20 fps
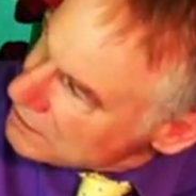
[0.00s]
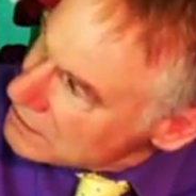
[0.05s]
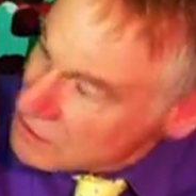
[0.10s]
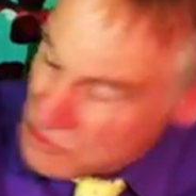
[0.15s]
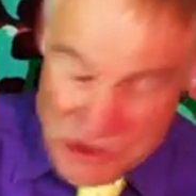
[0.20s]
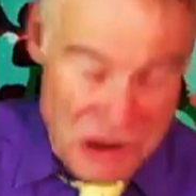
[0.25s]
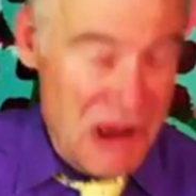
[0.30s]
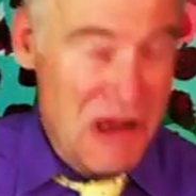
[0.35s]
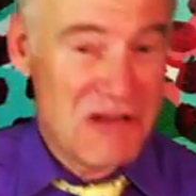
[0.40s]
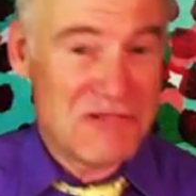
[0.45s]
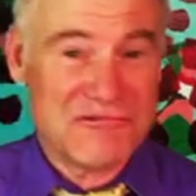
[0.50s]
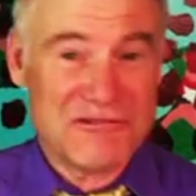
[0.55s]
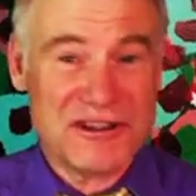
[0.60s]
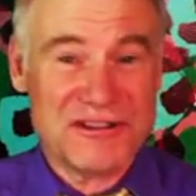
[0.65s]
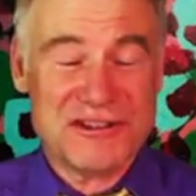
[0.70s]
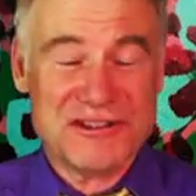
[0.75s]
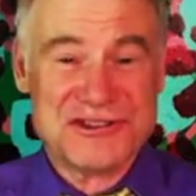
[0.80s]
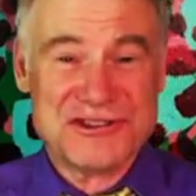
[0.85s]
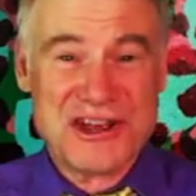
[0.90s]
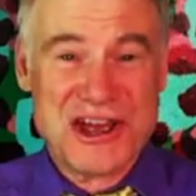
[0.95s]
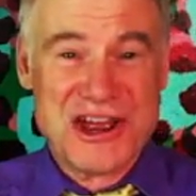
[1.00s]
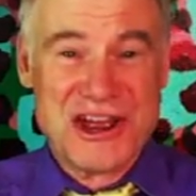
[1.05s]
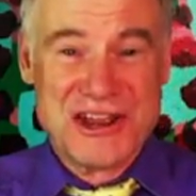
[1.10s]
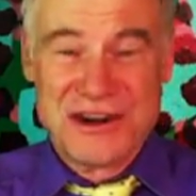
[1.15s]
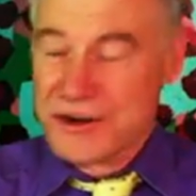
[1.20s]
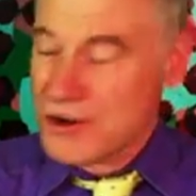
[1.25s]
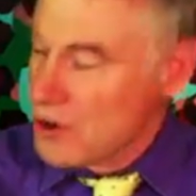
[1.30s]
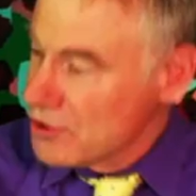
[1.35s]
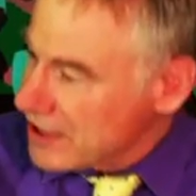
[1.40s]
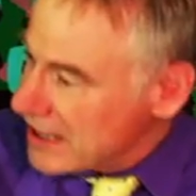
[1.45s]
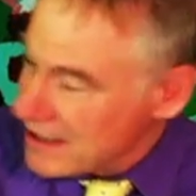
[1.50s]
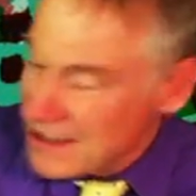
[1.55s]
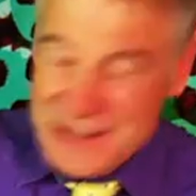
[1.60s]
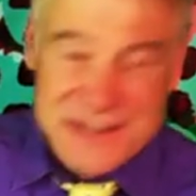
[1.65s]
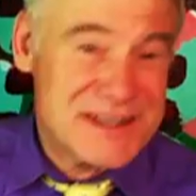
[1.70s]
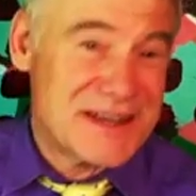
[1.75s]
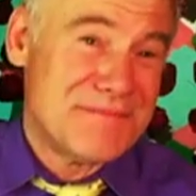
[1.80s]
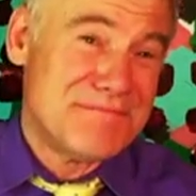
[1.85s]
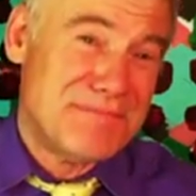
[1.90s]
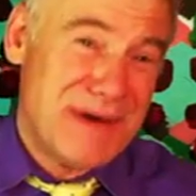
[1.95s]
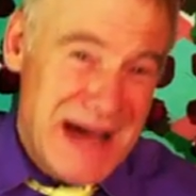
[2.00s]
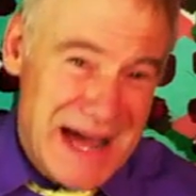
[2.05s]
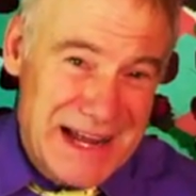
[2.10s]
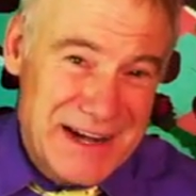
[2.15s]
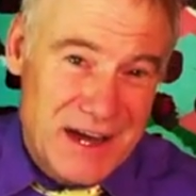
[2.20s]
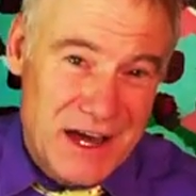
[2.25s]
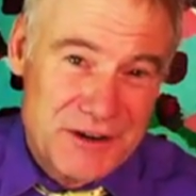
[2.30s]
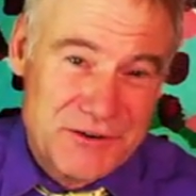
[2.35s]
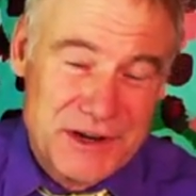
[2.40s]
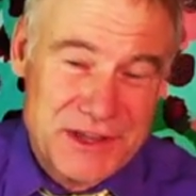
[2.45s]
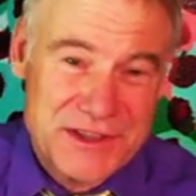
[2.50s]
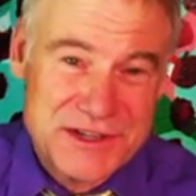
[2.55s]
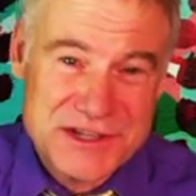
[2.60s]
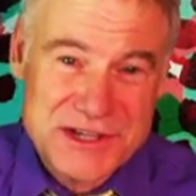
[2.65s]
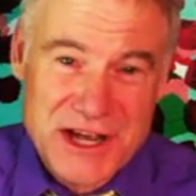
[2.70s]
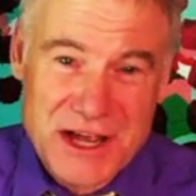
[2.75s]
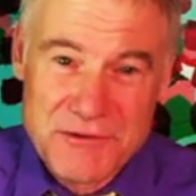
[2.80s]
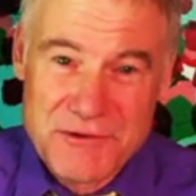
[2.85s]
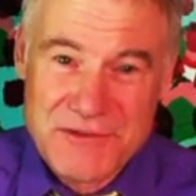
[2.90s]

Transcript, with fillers: Andre the Giant. Okay, let's combine Andre the Giant.